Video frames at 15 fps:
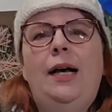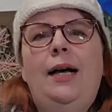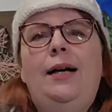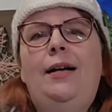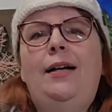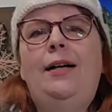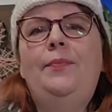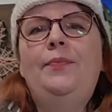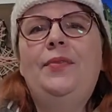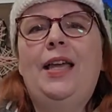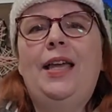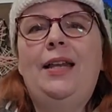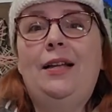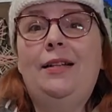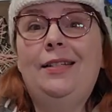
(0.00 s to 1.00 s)

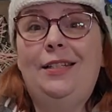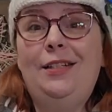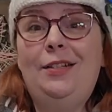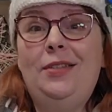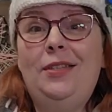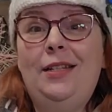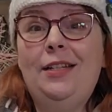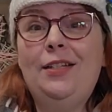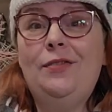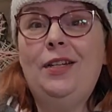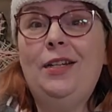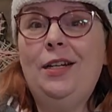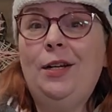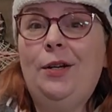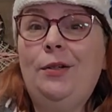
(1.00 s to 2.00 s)
And I'll see you in the next
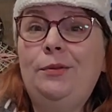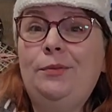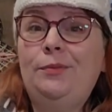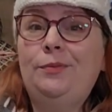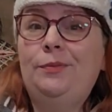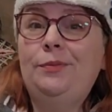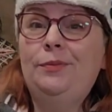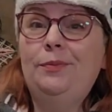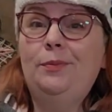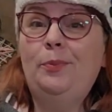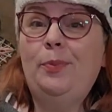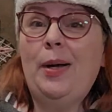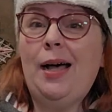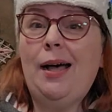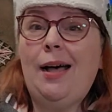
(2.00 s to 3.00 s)
video.
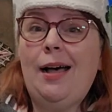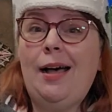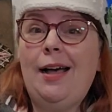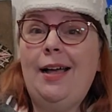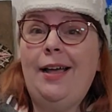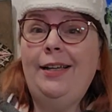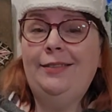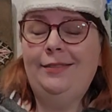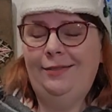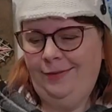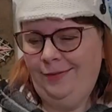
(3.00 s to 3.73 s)
Bye.